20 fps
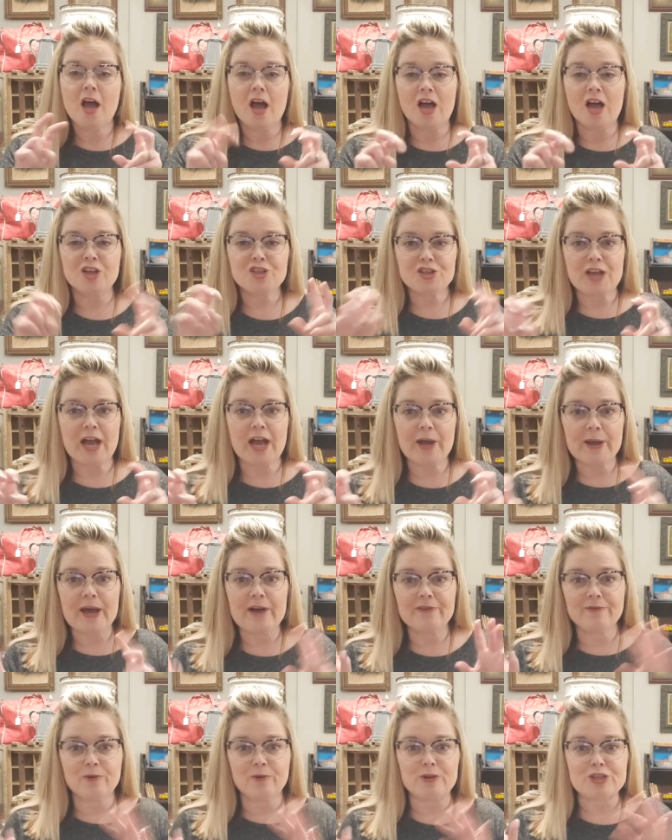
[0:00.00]
a shout
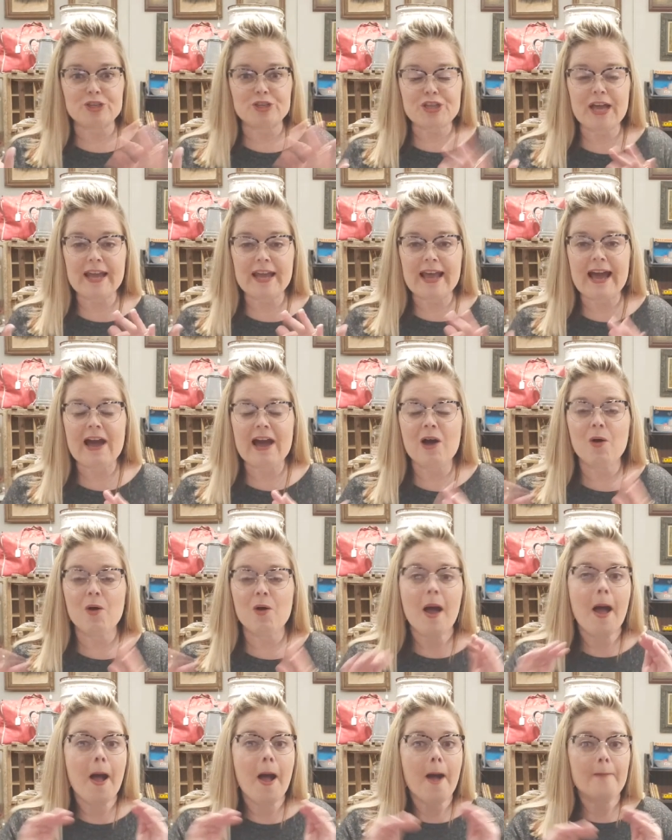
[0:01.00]
out for a shout out,
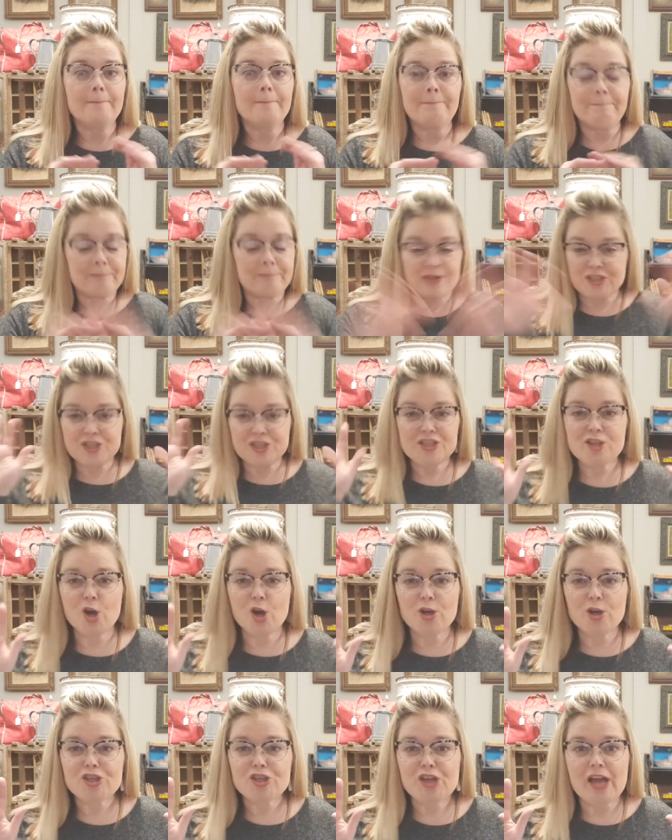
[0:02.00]
but she's
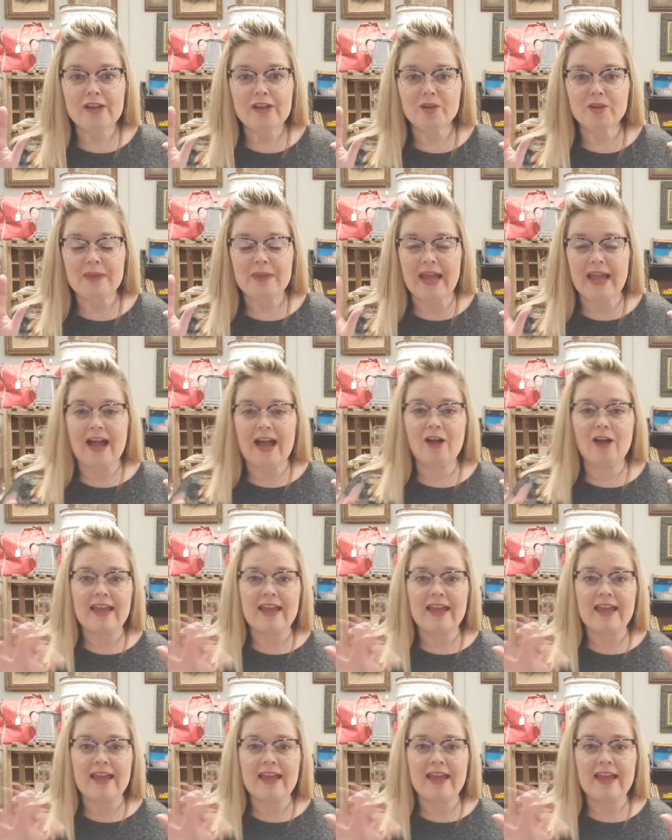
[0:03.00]
already shouted me out.